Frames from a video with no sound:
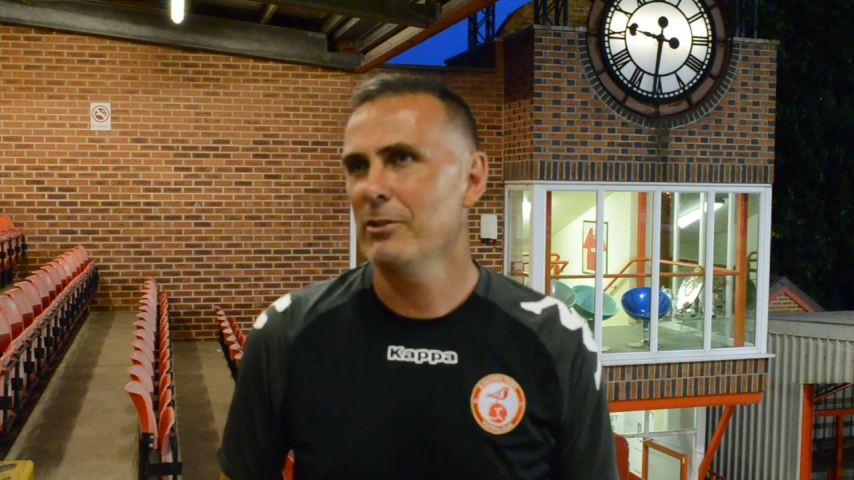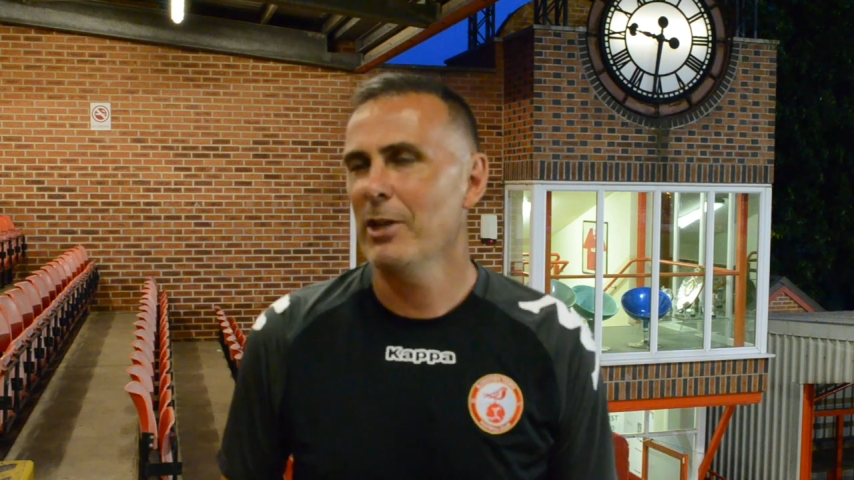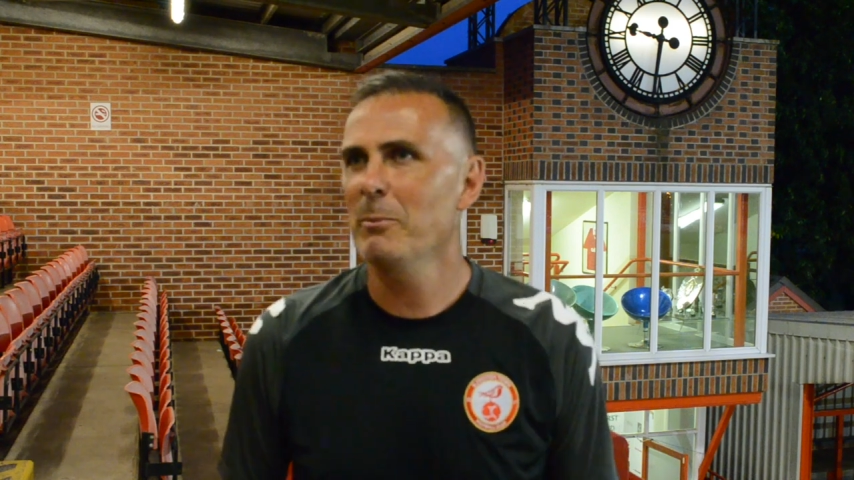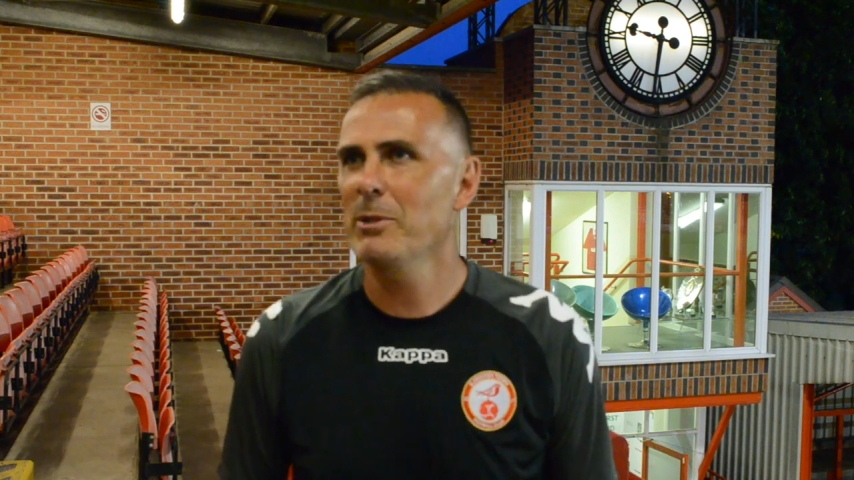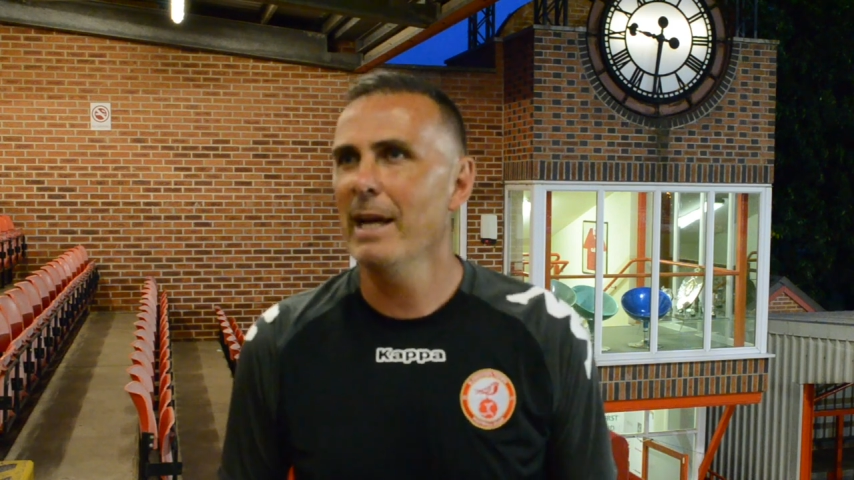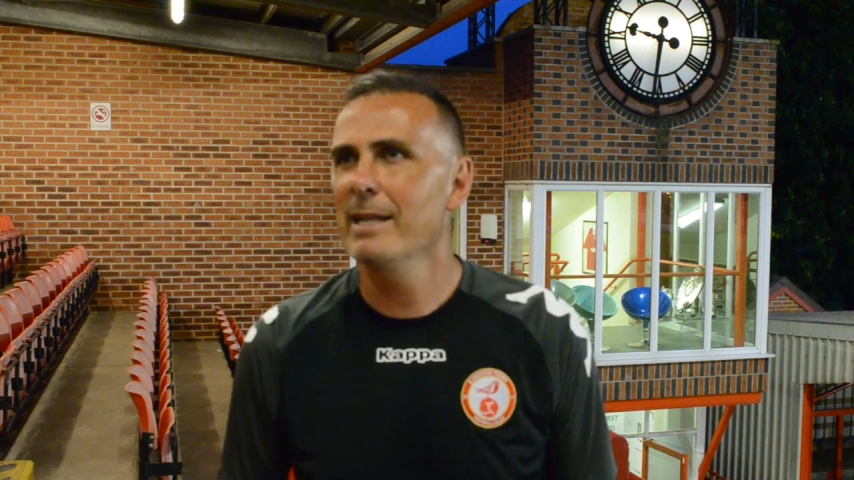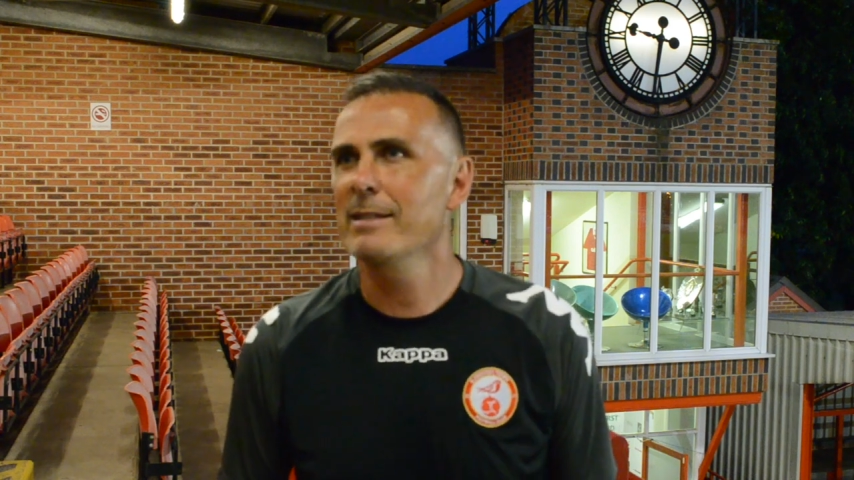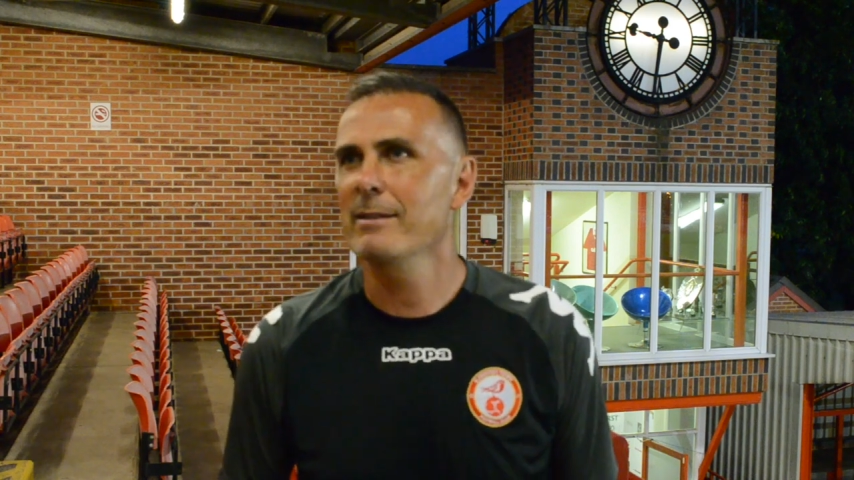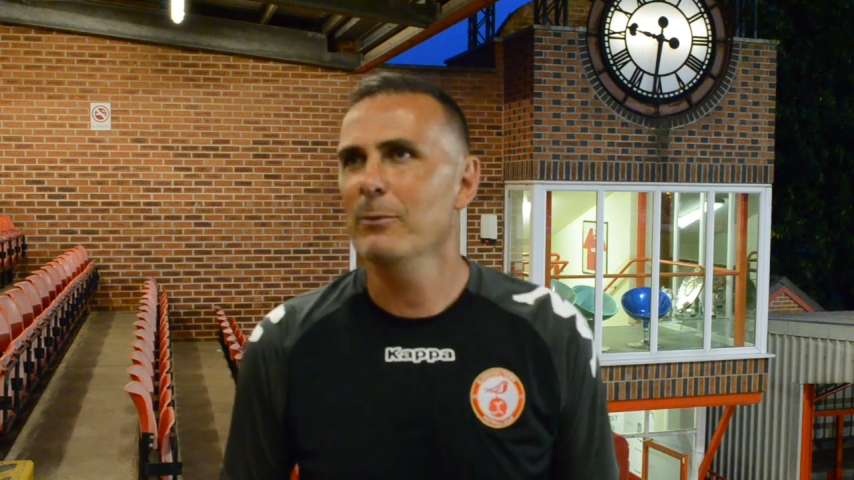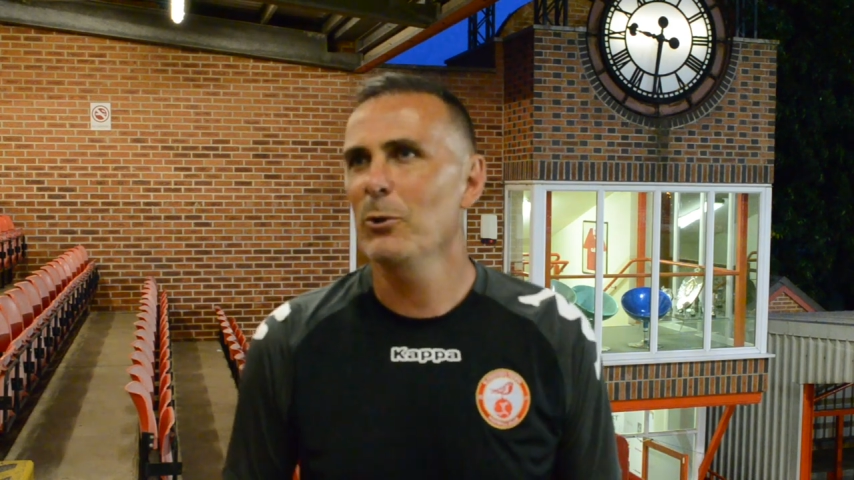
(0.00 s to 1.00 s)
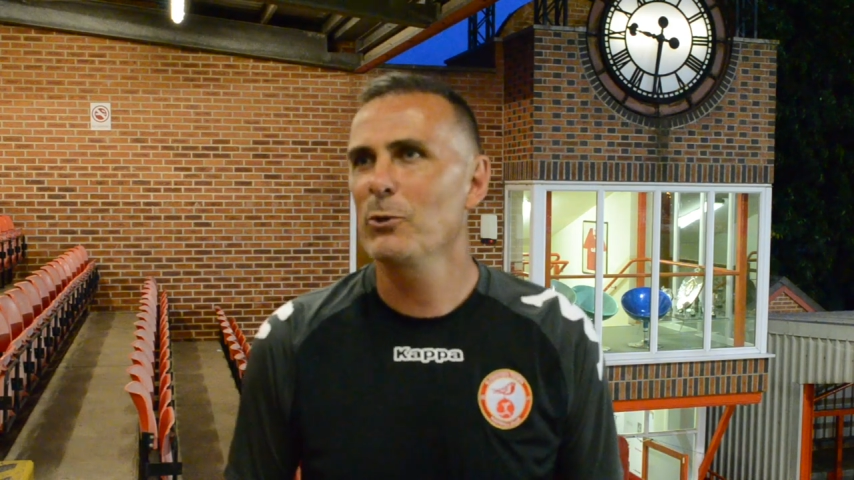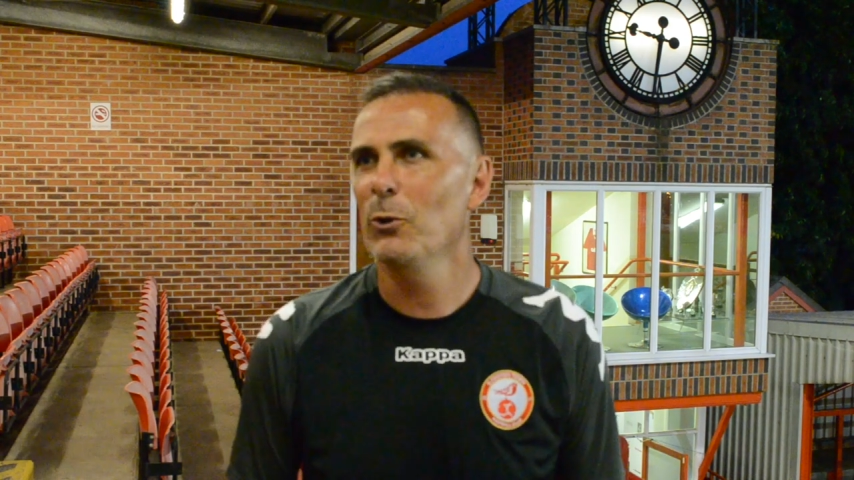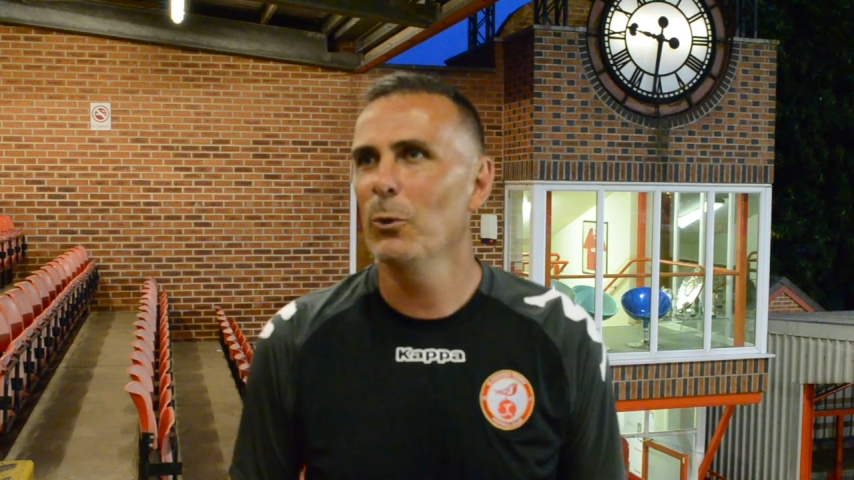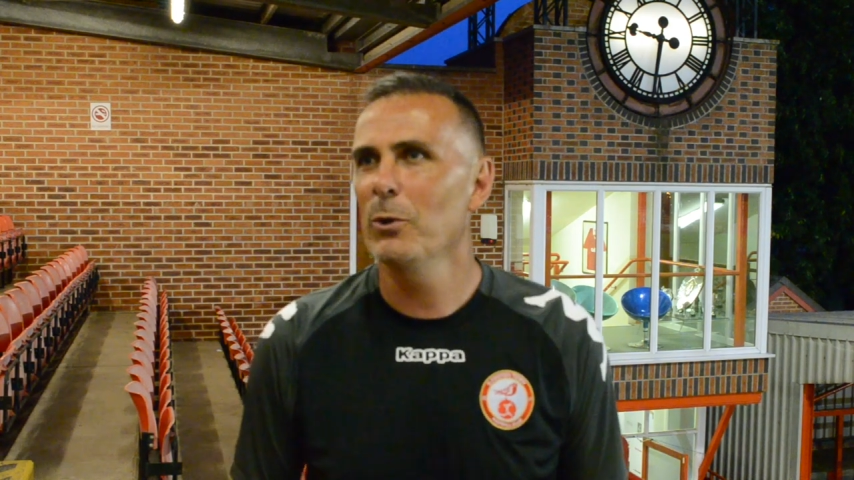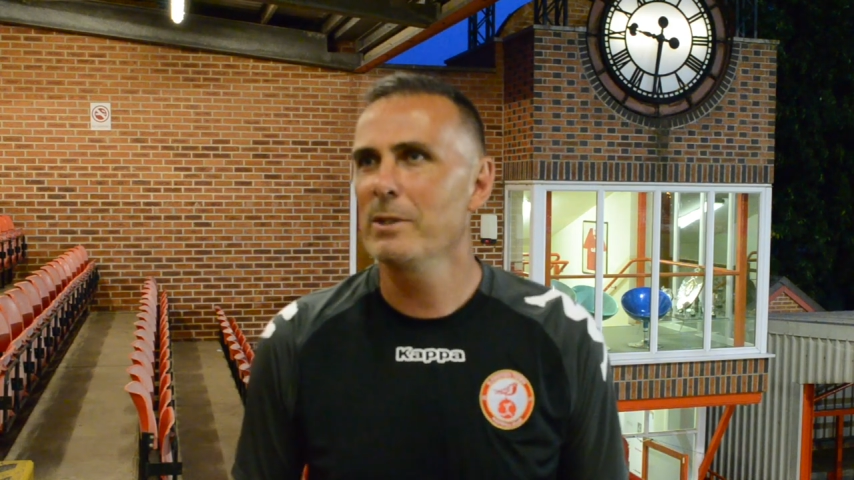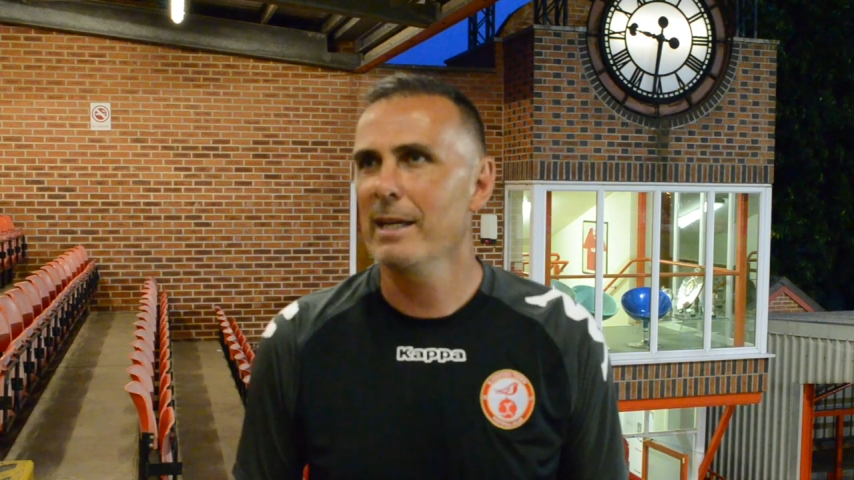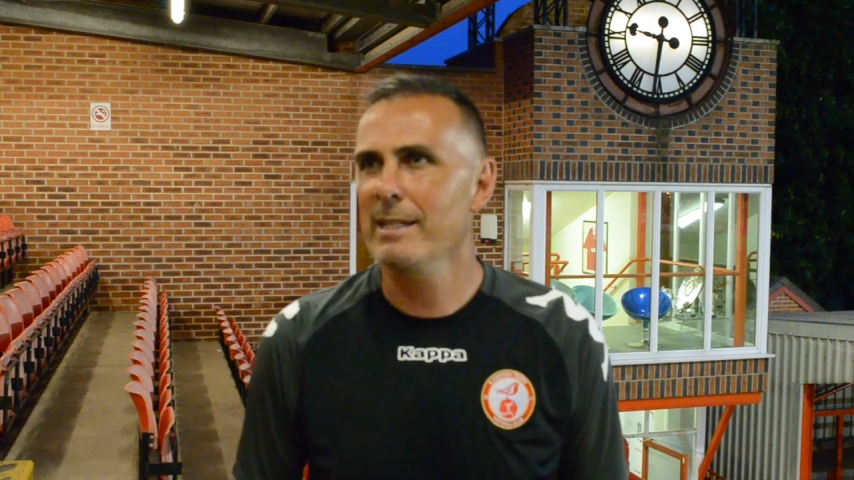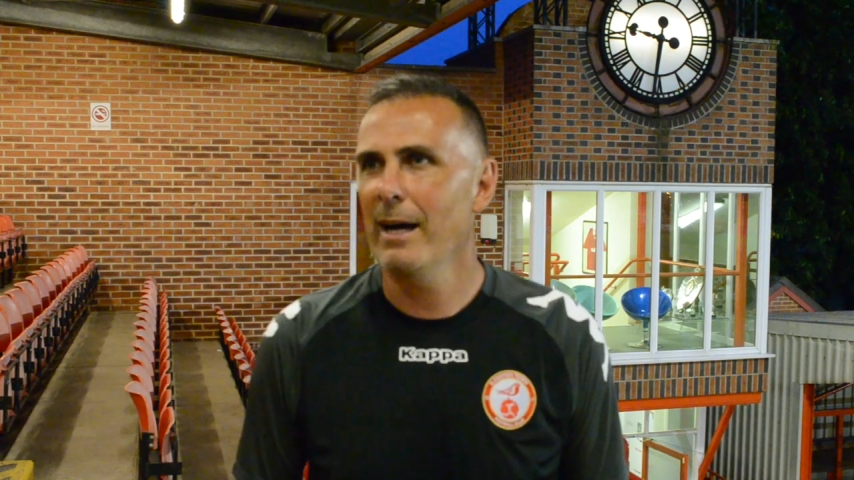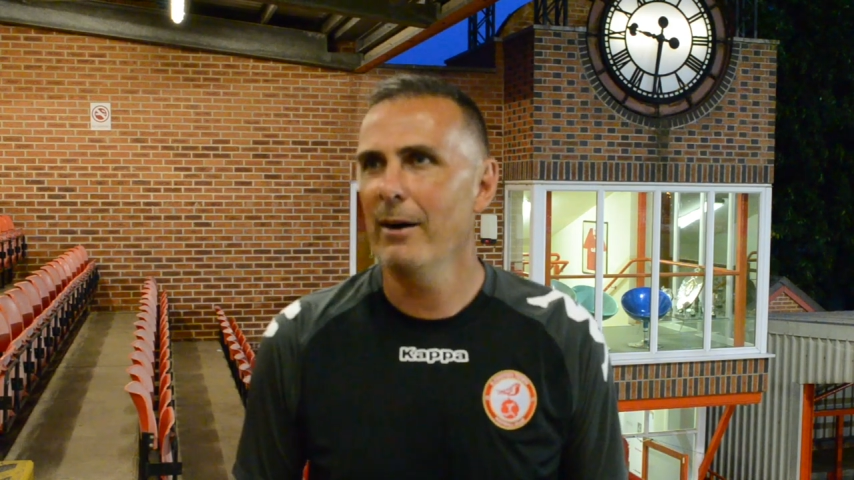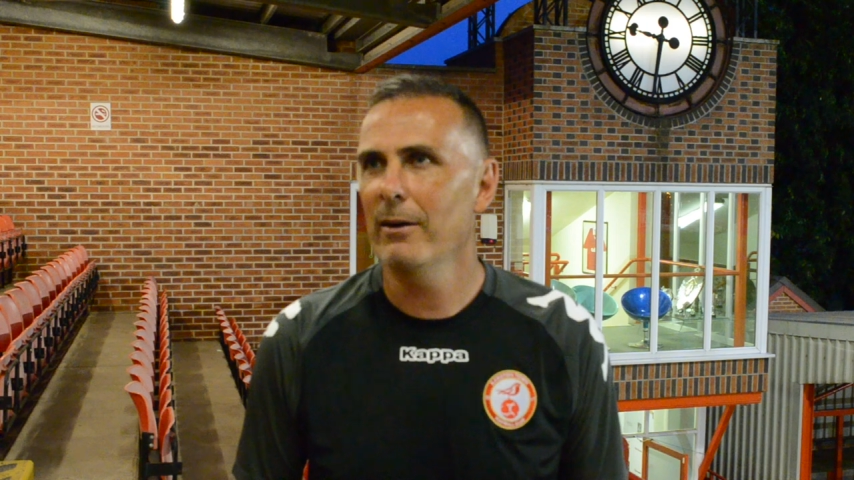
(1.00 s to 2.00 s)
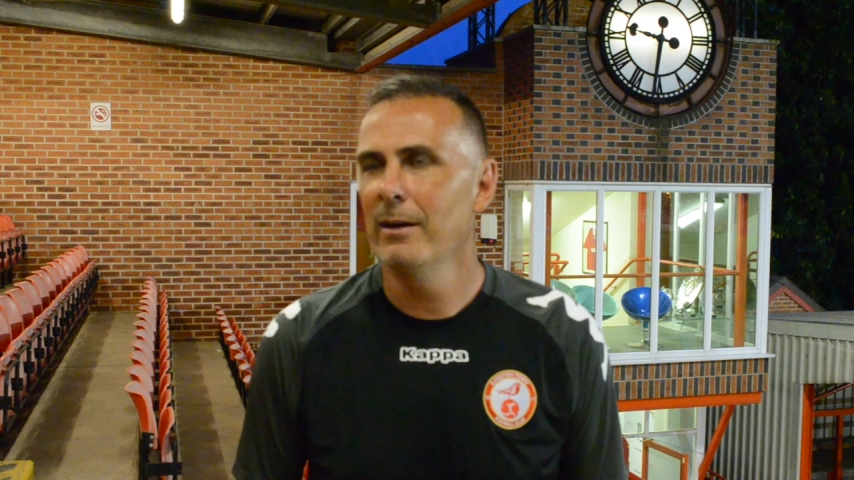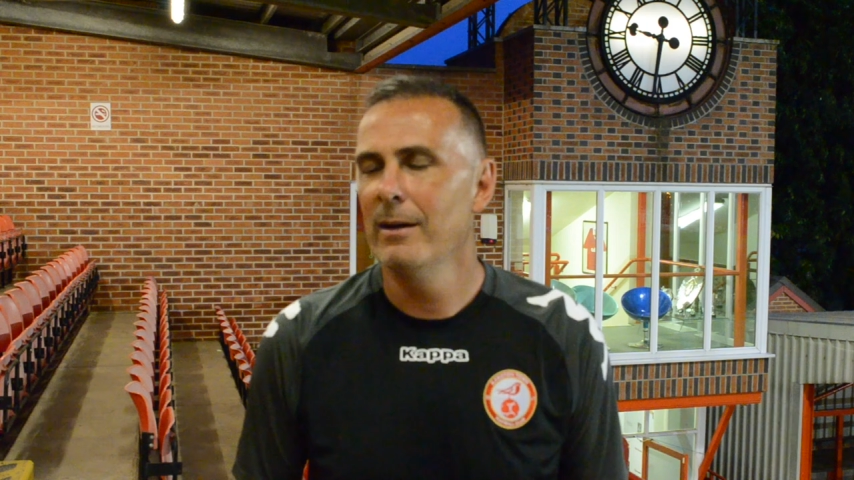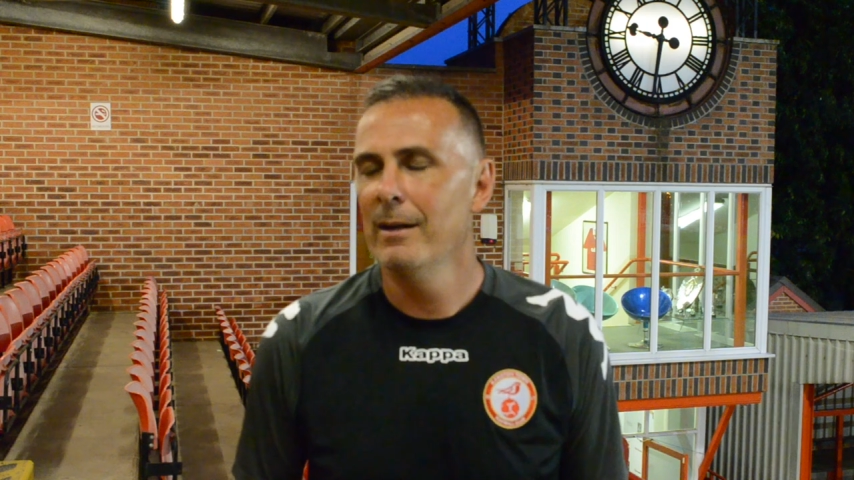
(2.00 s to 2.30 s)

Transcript: Shep Sheds and Walsall Woods. That's our